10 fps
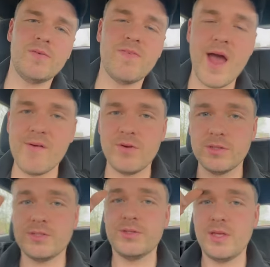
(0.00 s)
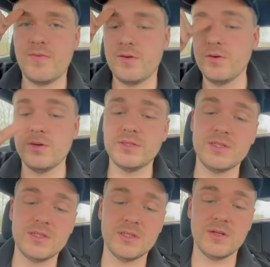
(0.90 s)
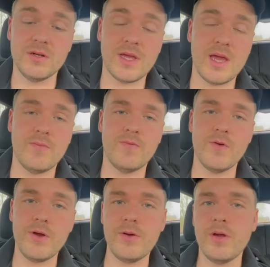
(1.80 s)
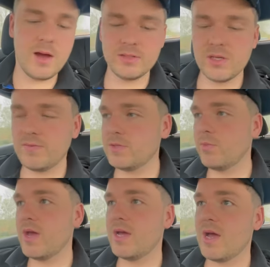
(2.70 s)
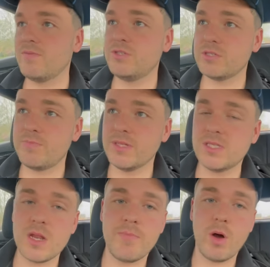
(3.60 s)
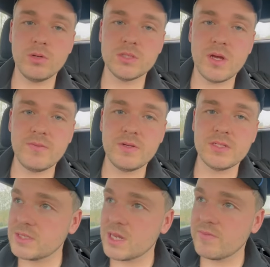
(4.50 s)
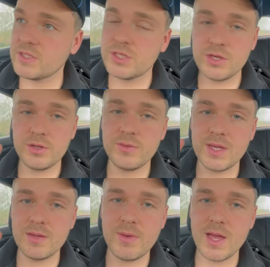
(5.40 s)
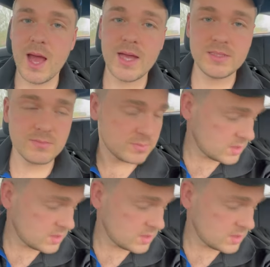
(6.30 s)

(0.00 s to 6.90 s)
a fiver on two different horses and nothing came through. Now it's off to work. I've just been to the post office and delivered two eBay items.